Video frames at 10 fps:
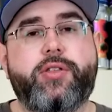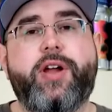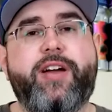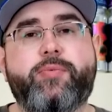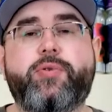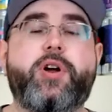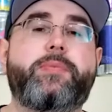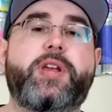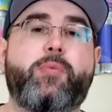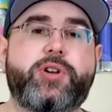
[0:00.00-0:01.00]
Other Half Brewing
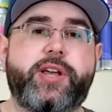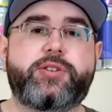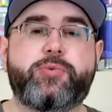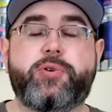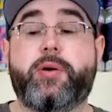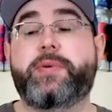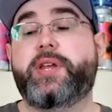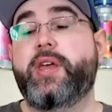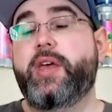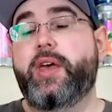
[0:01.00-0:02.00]
Company and Mortales Brewing
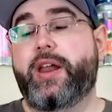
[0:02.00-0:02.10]
Company.